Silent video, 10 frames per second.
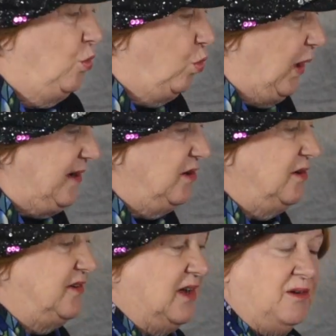When
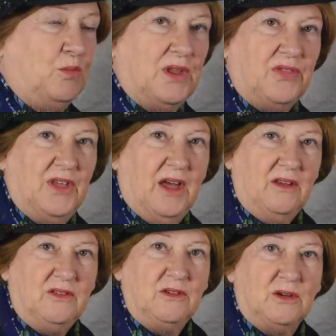you're done with
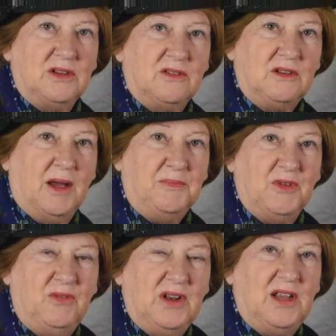this, you can stop the
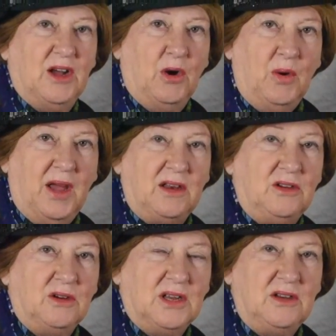video and
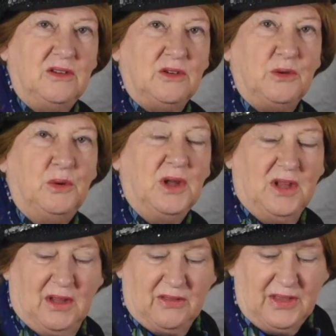you can do
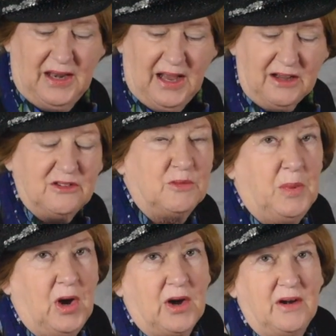the next
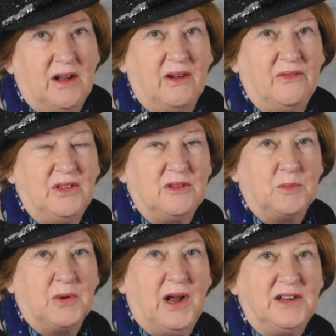part of this
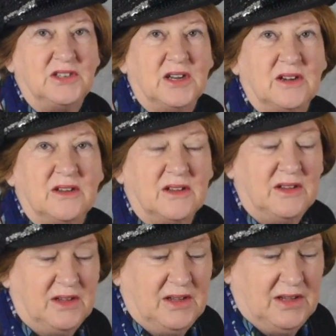project.
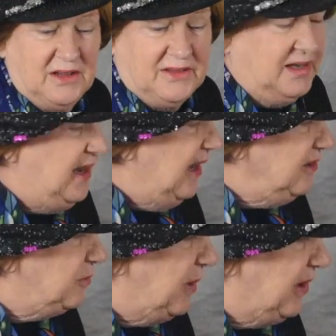The
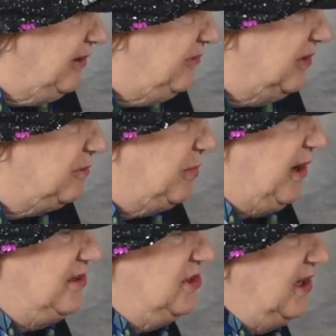next part of this
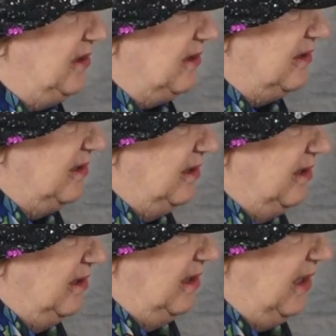project
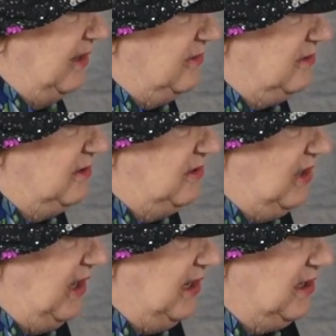is to
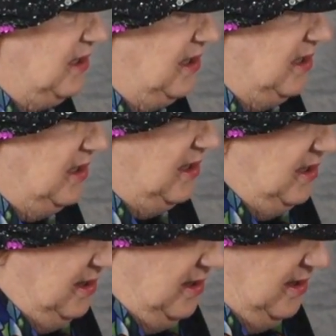take
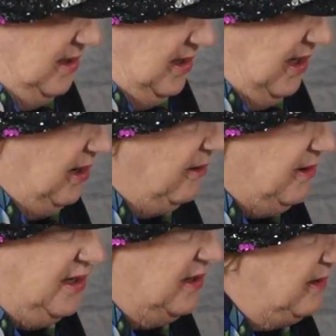
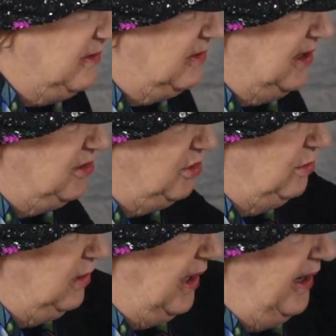areas that you
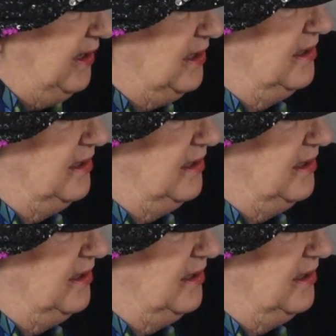like